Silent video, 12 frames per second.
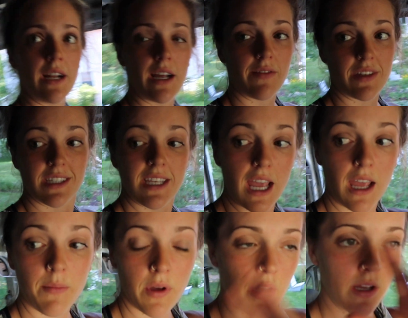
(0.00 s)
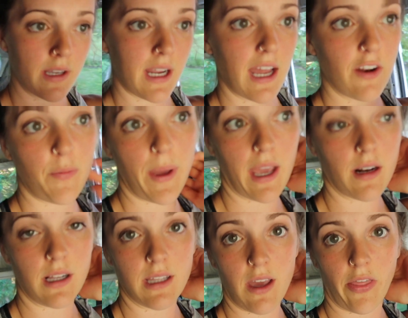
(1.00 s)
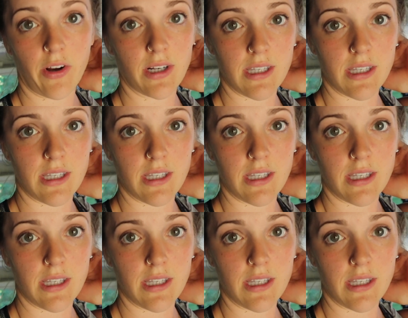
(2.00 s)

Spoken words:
and I have the same kind of panel on the other